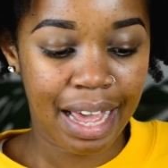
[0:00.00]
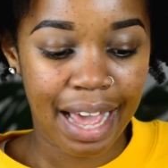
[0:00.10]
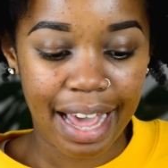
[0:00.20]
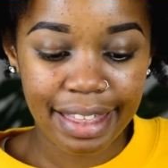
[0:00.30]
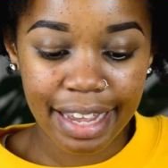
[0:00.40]

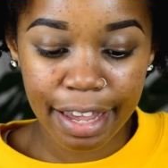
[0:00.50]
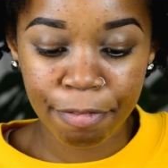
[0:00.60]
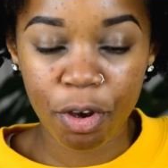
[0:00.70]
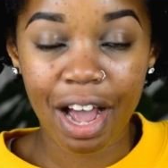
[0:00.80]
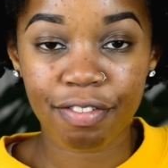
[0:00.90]
I think
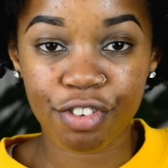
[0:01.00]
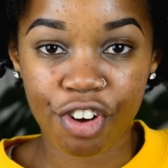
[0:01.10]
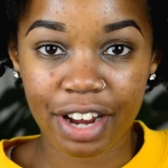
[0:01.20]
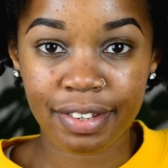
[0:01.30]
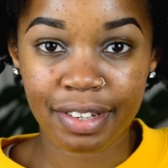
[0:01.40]
if you have
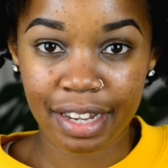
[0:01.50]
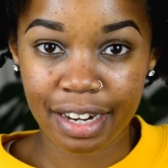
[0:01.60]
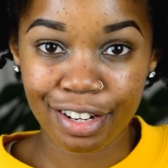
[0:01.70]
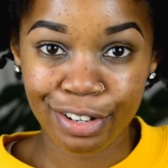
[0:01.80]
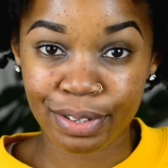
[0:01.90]
dry skin,